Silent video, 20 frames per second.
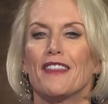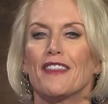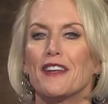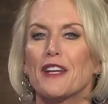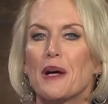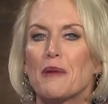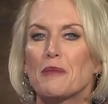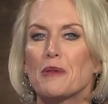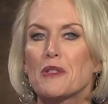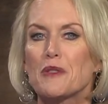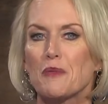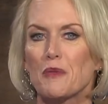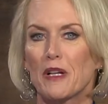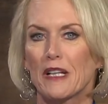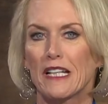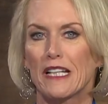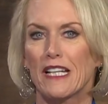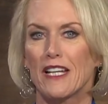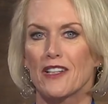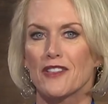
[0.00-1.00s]
The number is
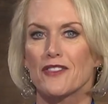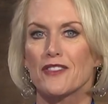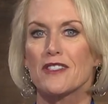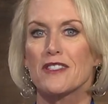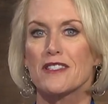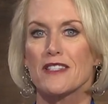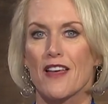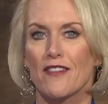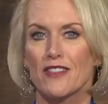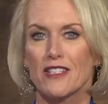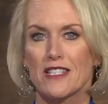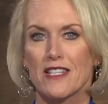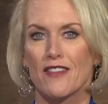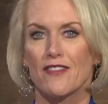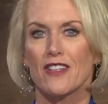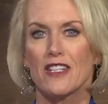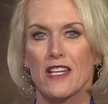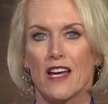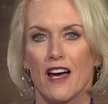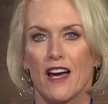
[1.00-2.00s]

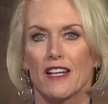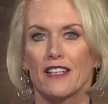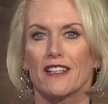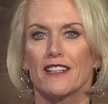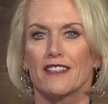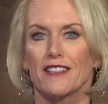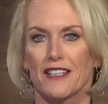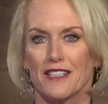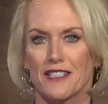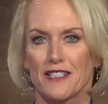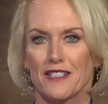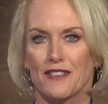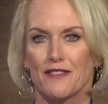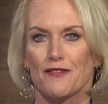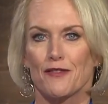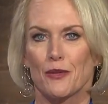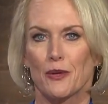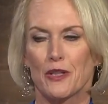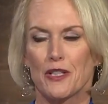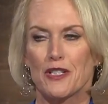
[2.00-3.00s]

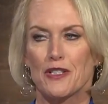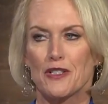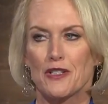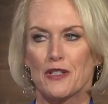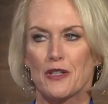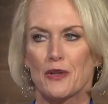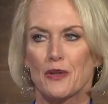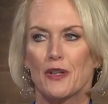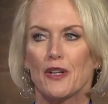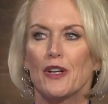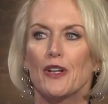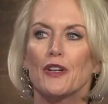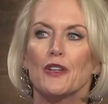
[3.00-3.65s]
1-800-779-1942.